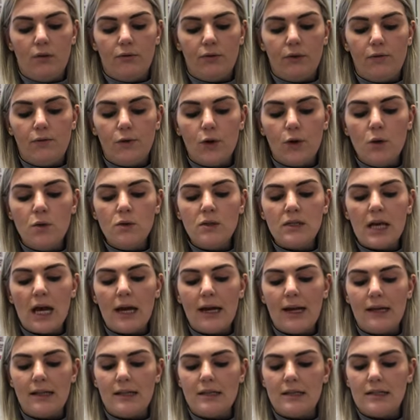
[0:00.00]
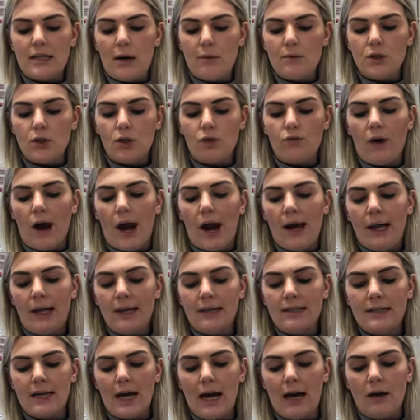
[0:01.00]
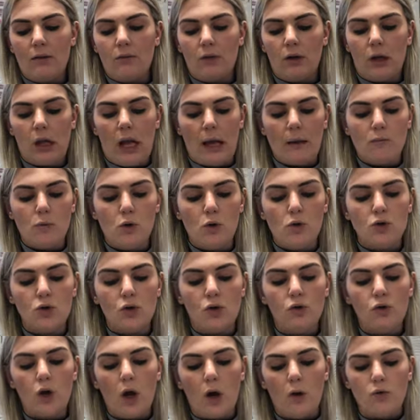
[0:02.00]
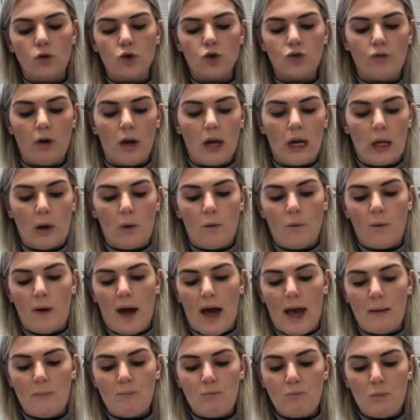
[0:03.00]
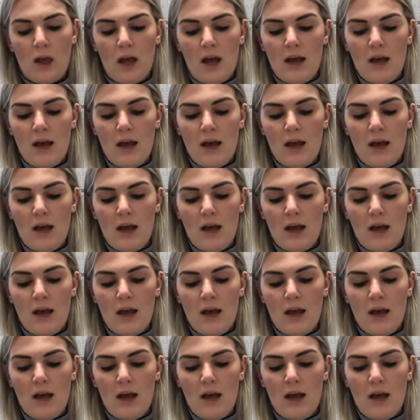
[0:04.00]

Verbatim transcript: For a few seconds there was a grinding sound, like musical notes draining away.